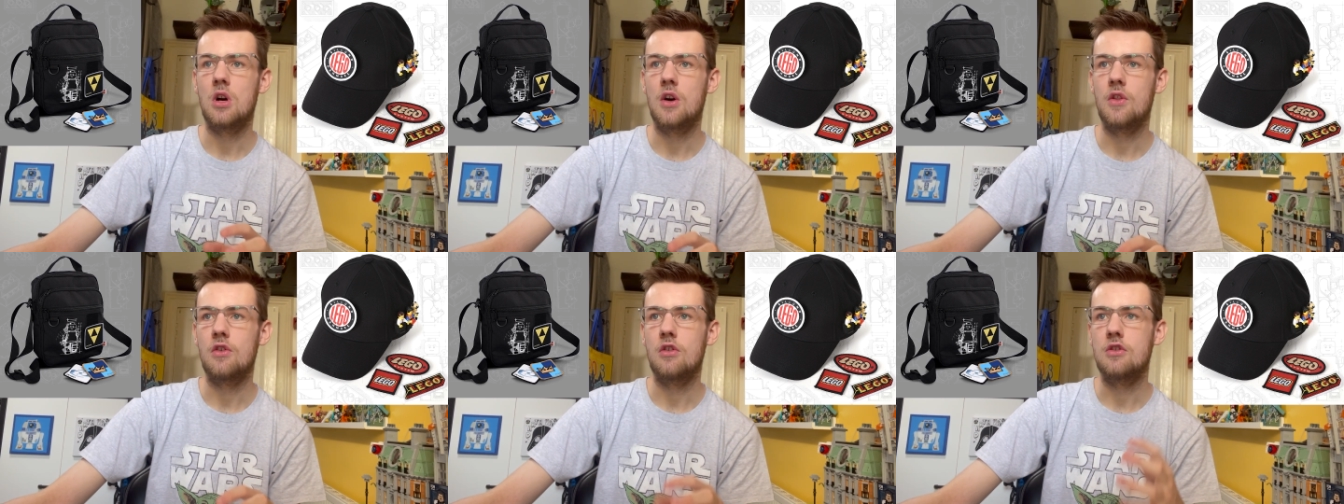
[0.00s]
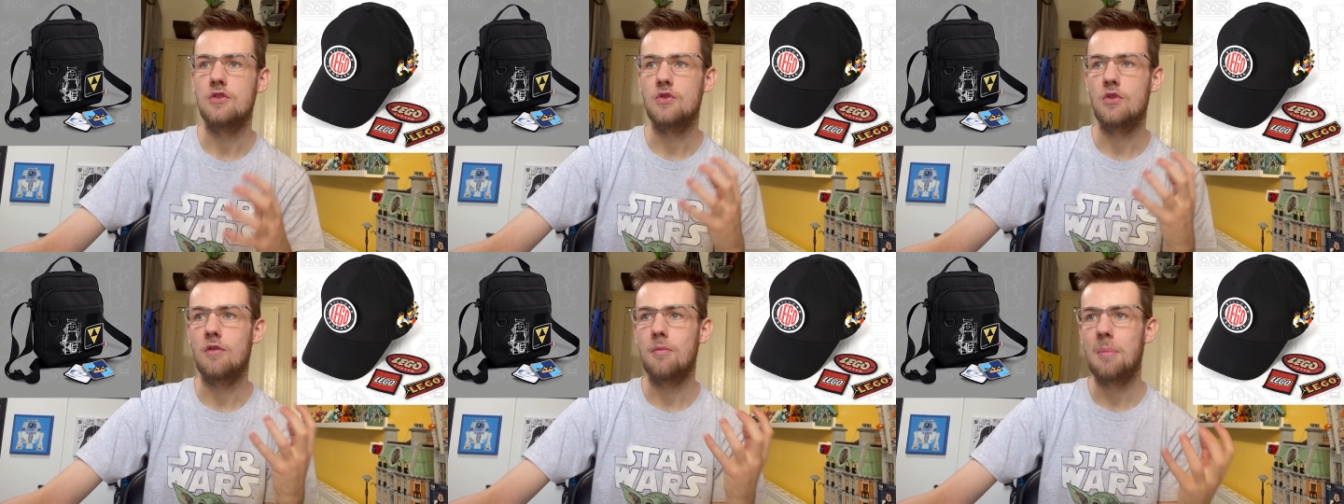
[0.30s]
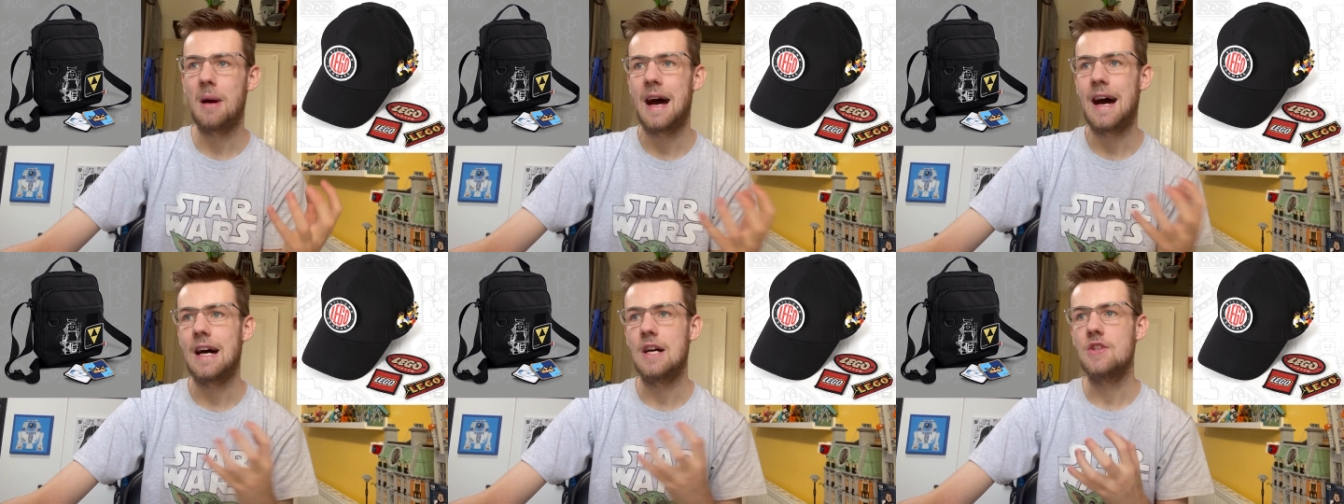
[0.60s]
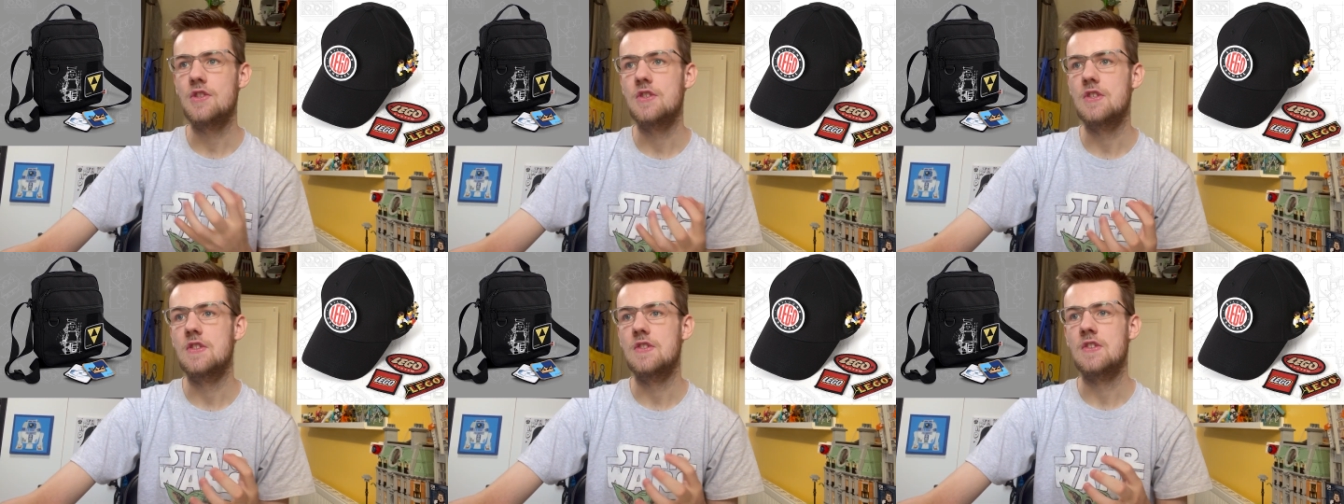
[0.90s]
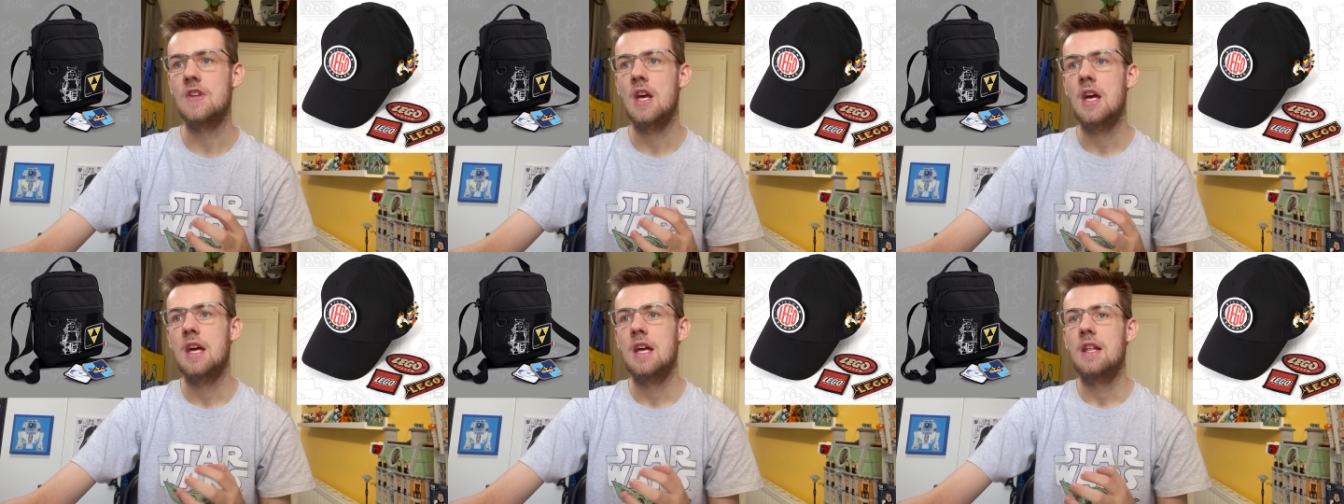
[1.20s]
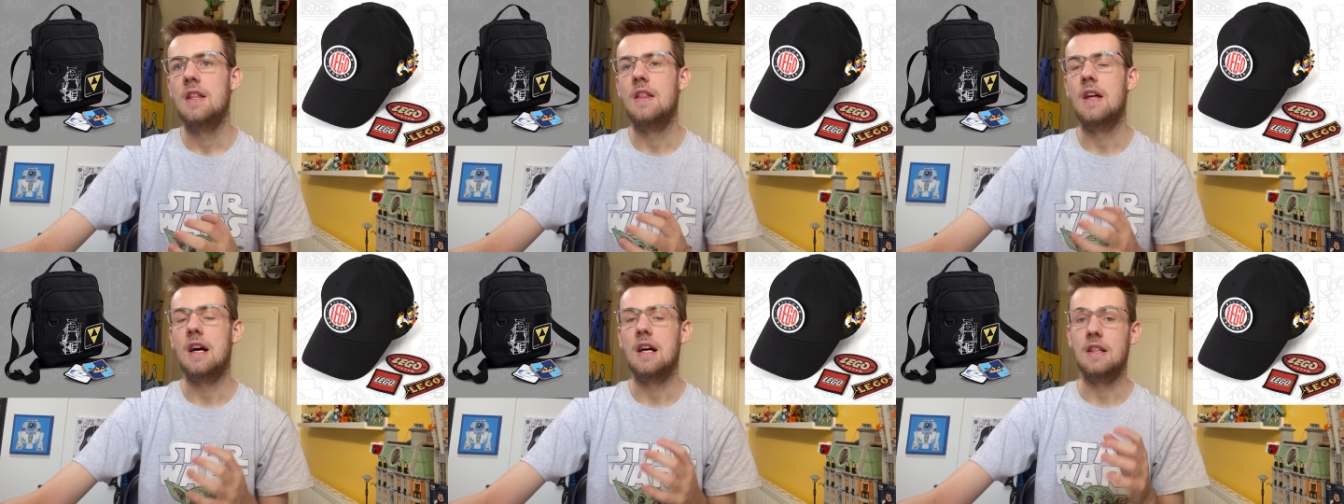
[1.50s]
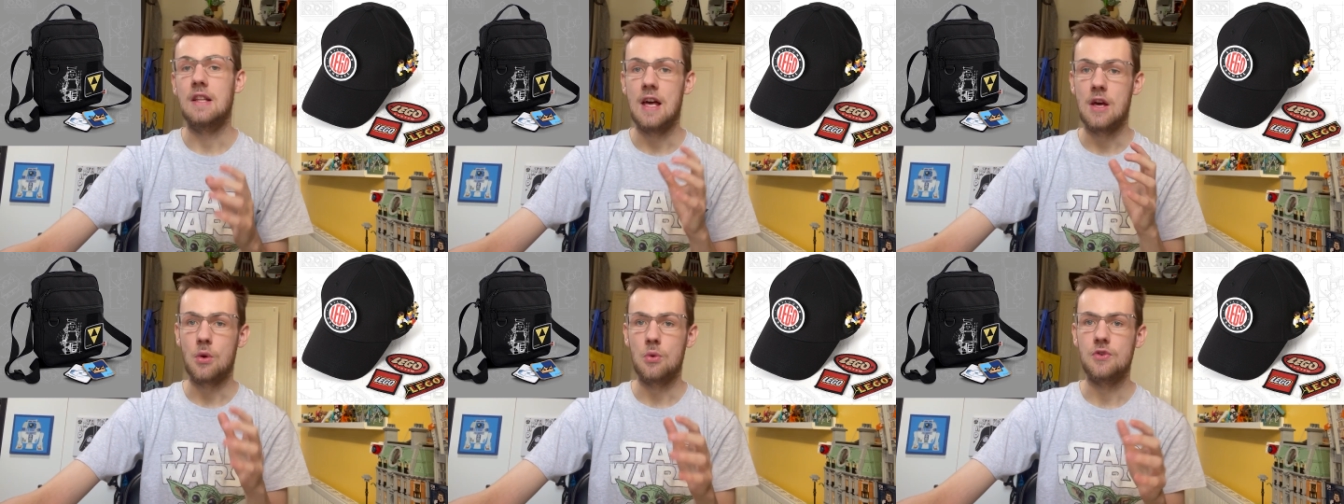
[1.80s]
other sort of patches that
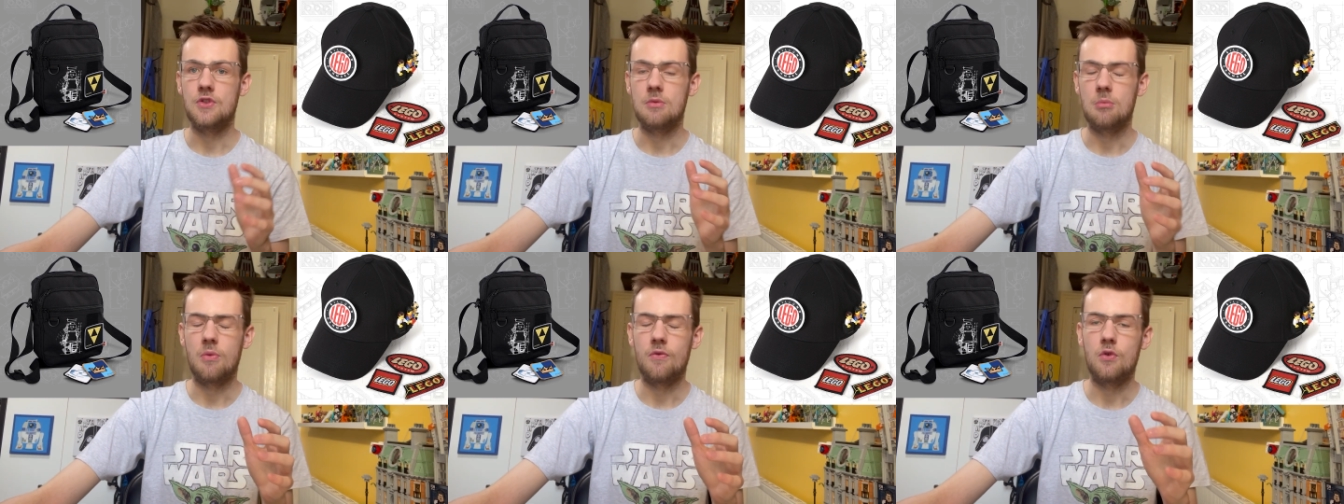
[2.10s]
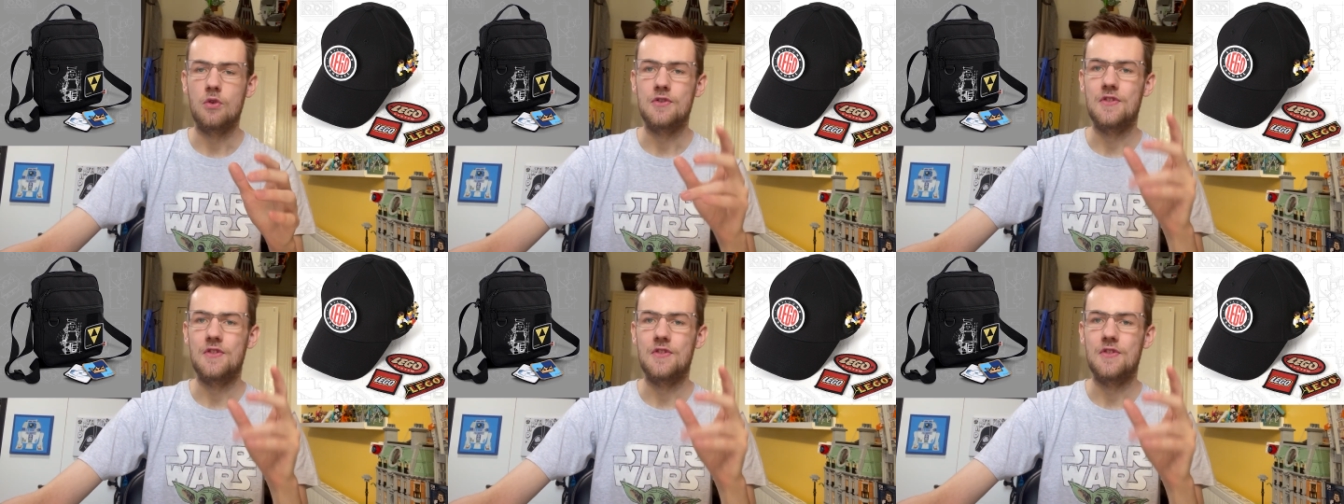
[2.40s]
Lego's done before.